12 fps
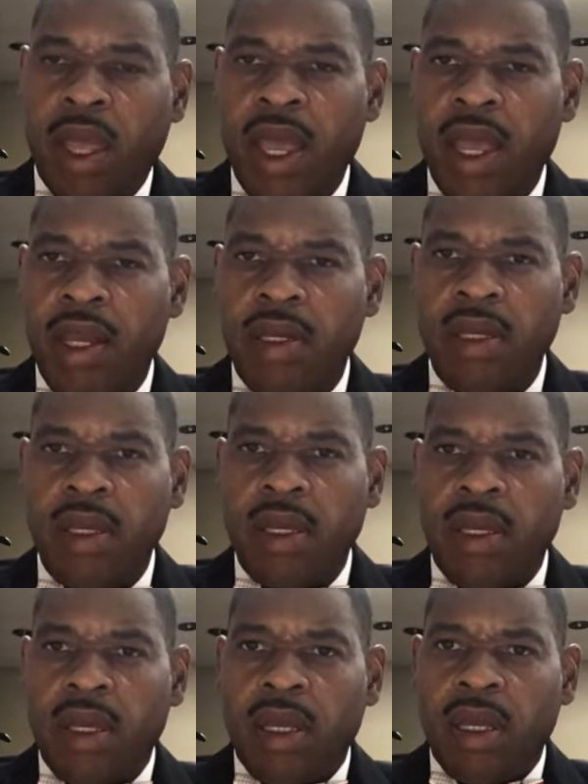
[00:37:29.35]
And
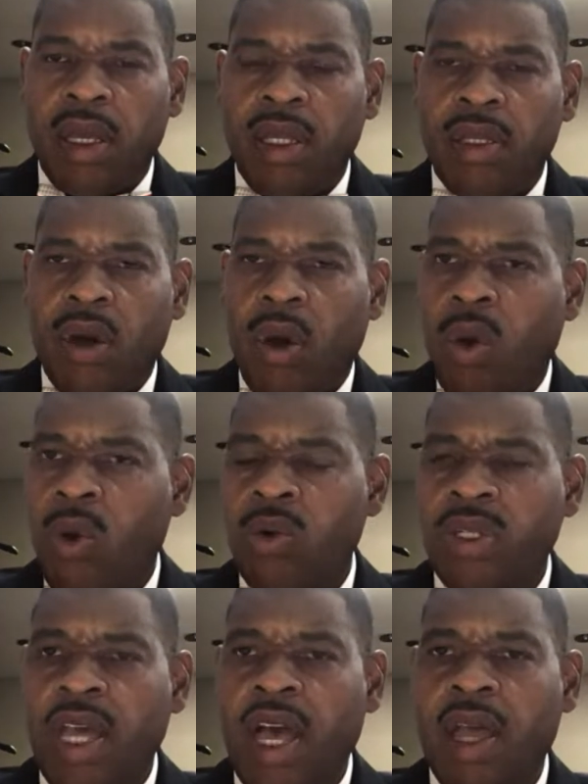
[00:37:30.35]
in the
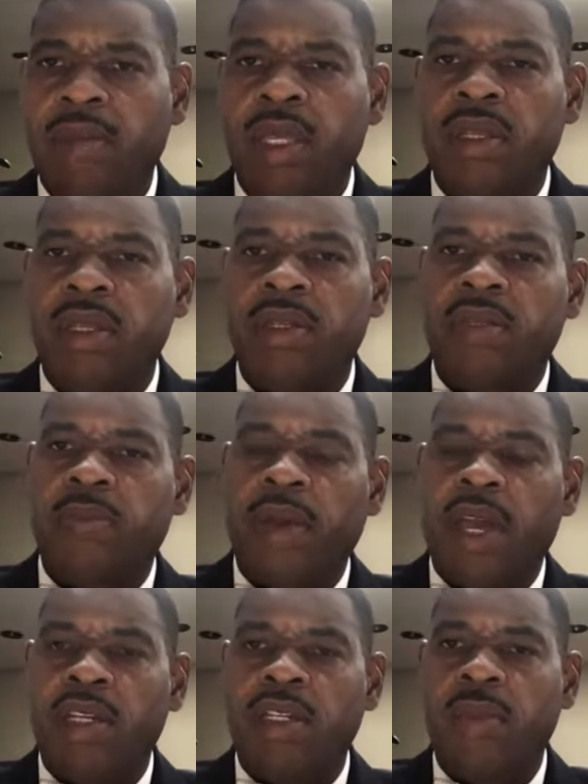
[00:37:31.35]
whole time that this
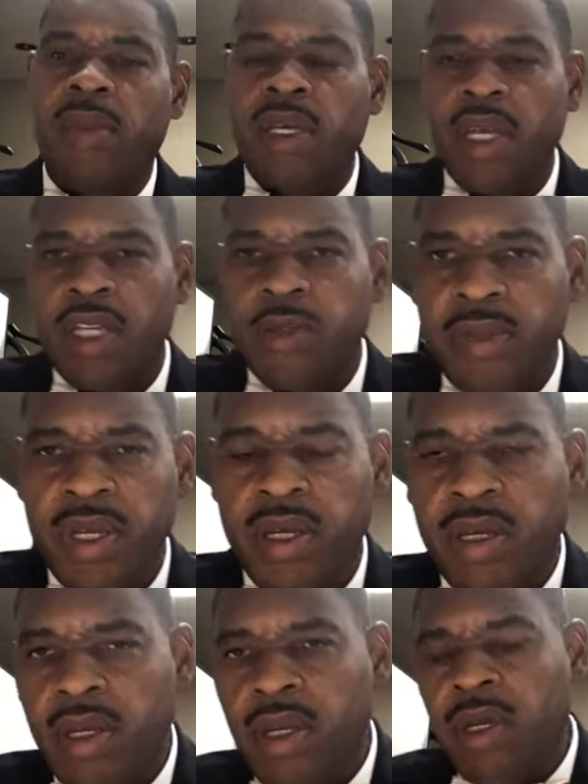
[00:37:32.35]
pandemic has
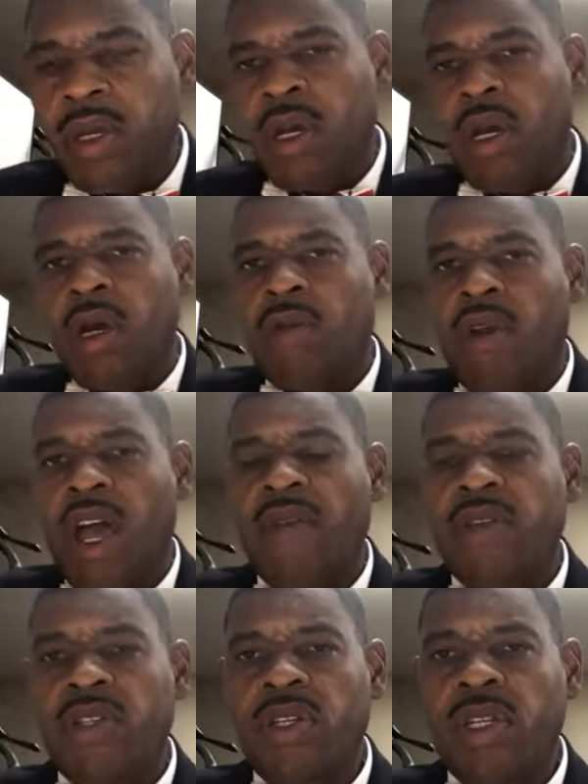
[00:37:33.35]
been
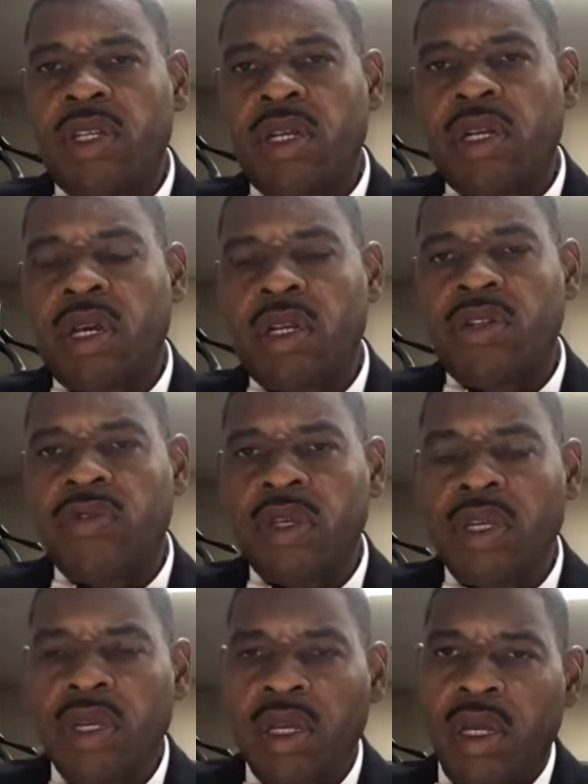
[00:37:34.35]
ravaging the
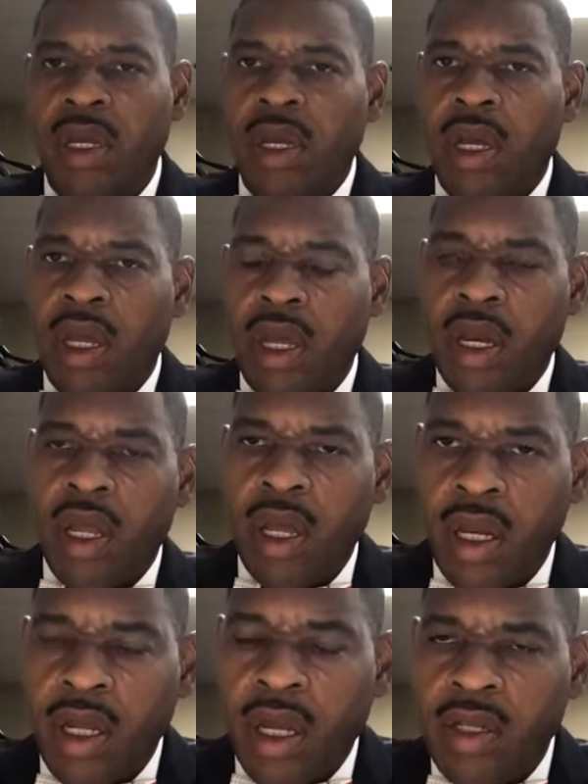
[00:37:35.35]
country
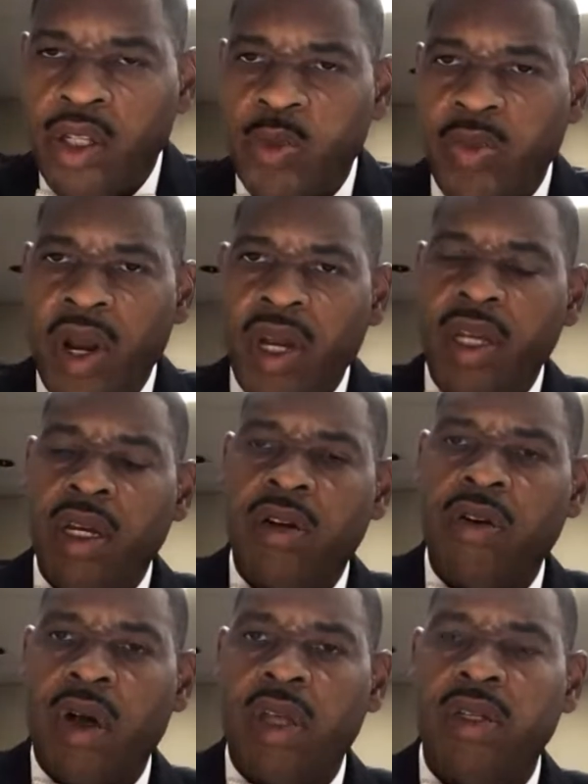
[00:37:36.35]
and spreading
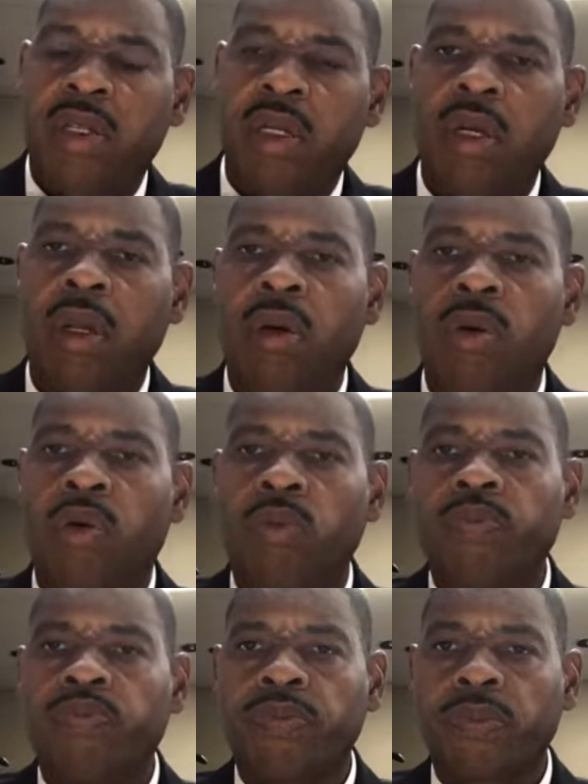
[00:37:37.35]
across the globe,